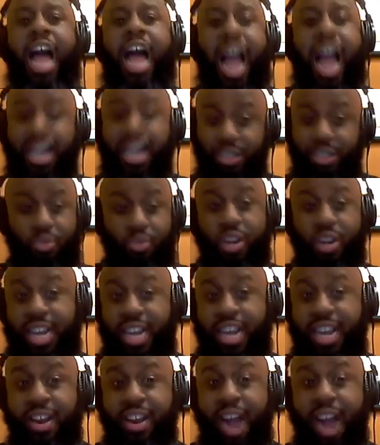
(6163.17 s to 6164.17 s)
I just want to
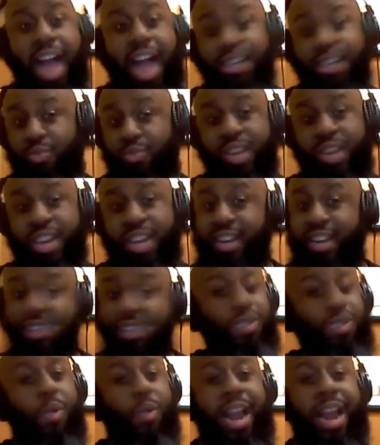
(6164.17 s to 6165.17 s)
hear
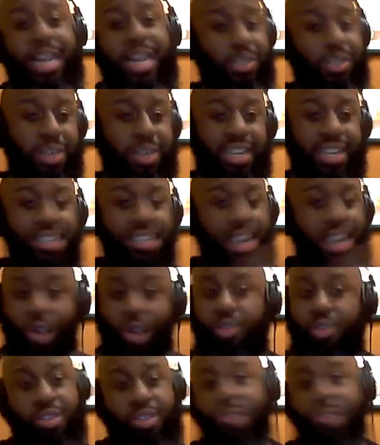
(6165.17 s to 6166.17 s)
this arrangement because I
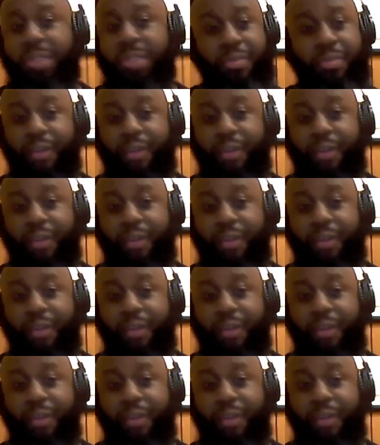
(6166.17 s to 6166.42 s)
know it's gonna be